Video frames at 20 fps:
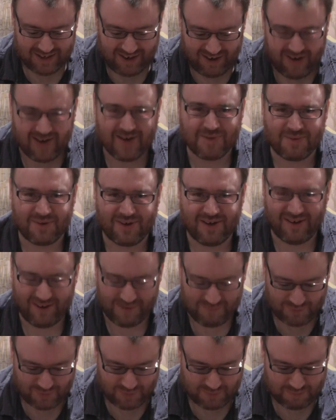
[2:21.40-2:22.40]
Hi,
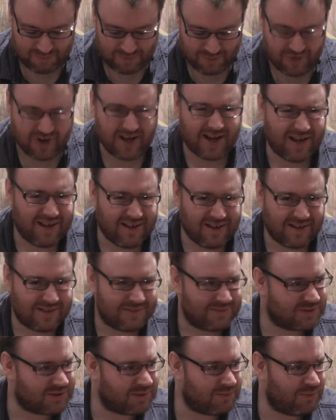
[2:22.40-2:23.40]
Maria. Yeah.
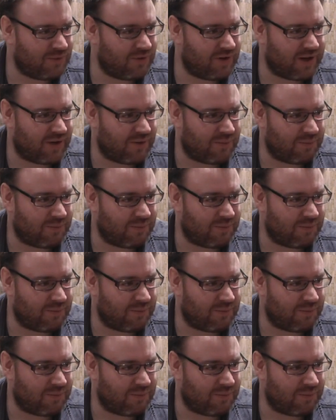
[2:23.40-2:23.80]
Was it Marie or